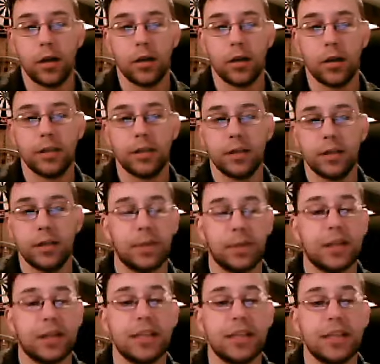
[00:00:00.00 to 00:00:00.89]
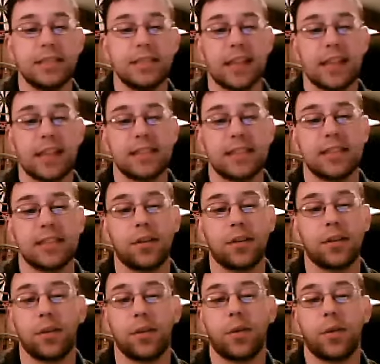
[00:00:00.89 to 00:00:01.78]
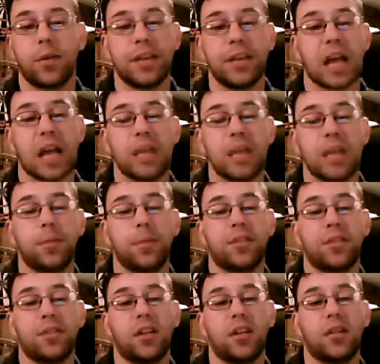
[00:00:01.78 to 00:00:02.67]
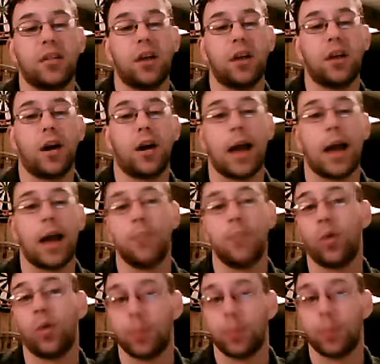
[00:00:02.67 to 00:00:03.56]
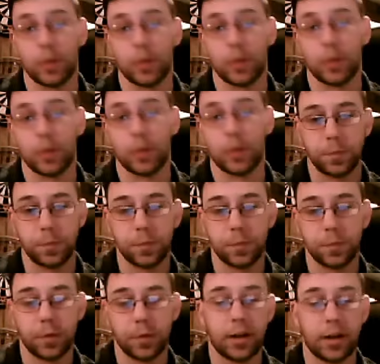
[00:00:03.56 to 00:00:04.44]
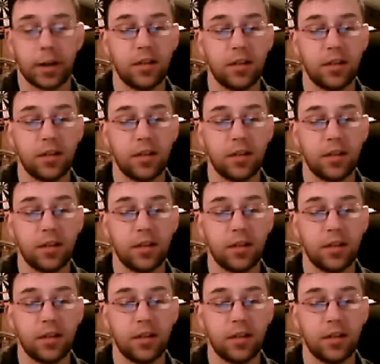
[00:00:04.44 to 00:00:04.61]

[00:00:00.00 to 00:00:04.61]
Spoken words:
Typically, stats that are lower than 90% are abnormal. Okay.